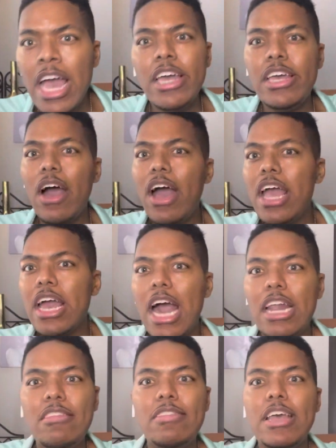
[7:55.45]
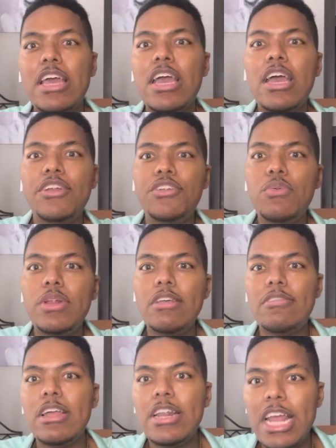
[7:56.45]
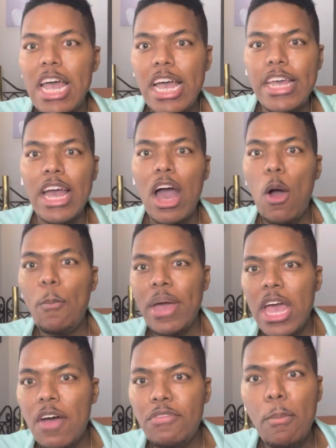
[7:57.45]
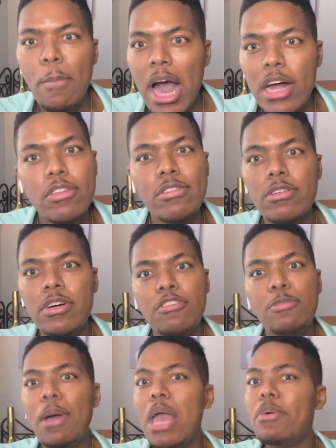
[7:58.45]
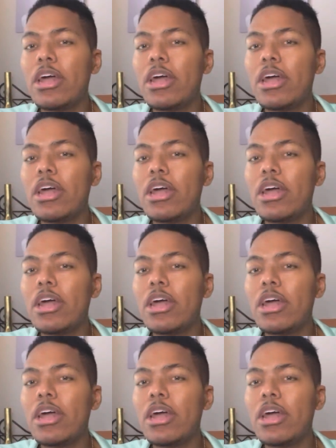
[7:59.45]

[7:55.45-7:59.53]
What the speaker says: y'all ain't gotta sit here and do this and that, y'all paying for bottle service. Baby, the